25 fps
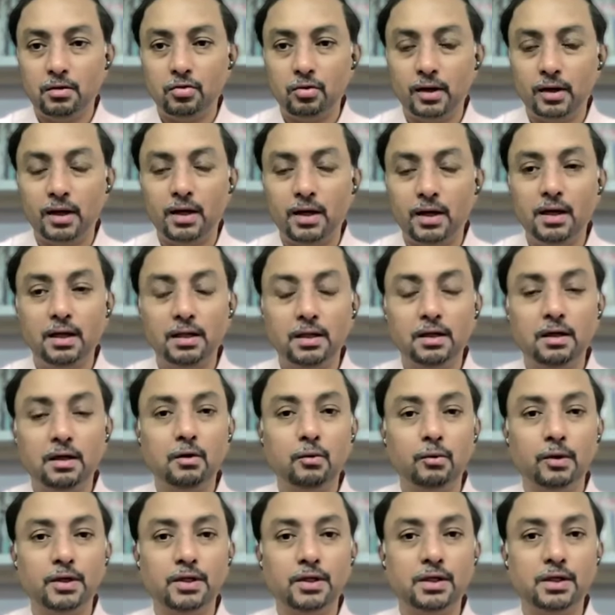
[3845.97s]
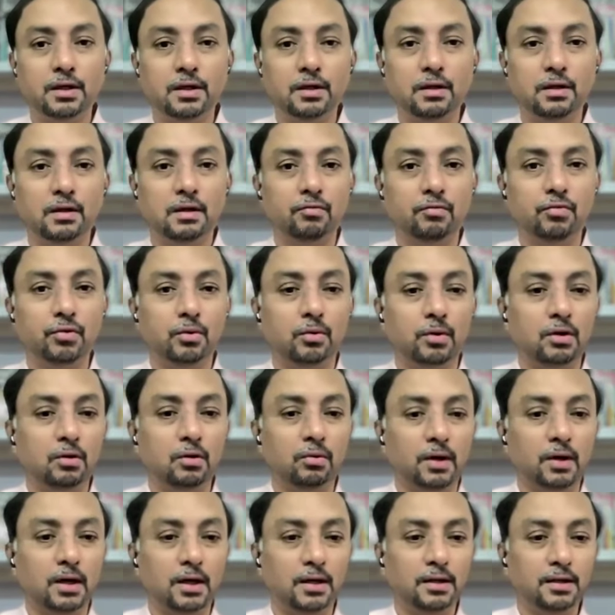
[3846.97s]
So any other questions? If you
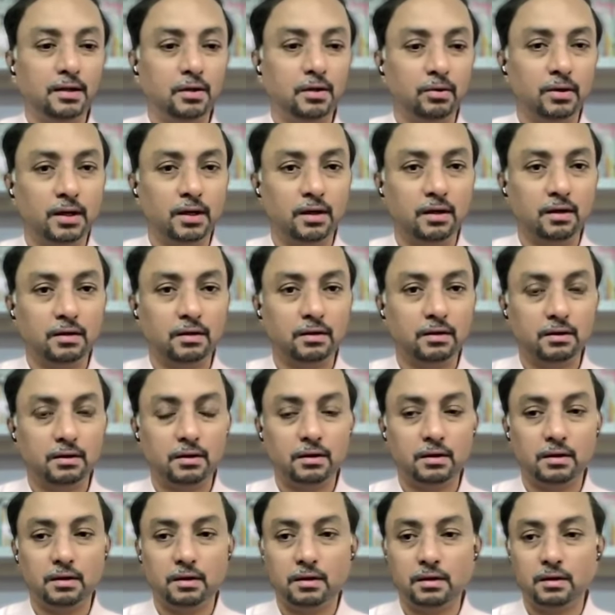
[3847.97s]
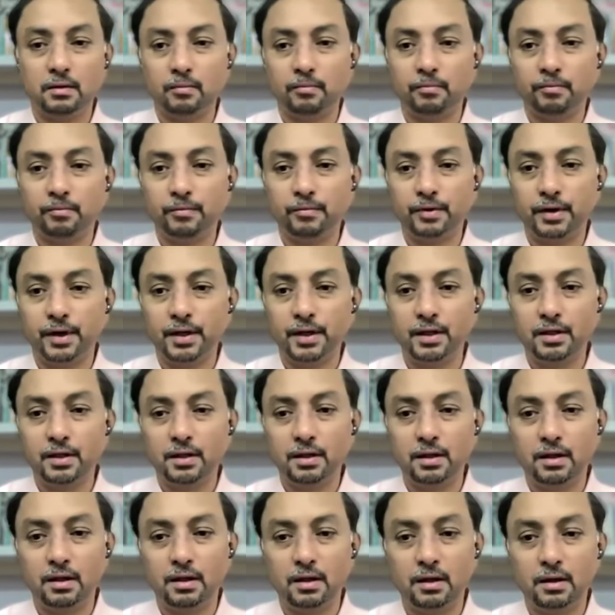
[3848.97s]
want to ask, you can
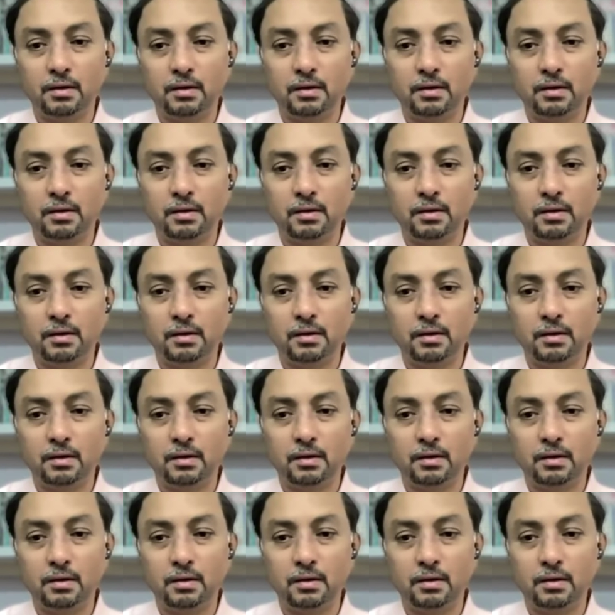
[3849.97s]
raise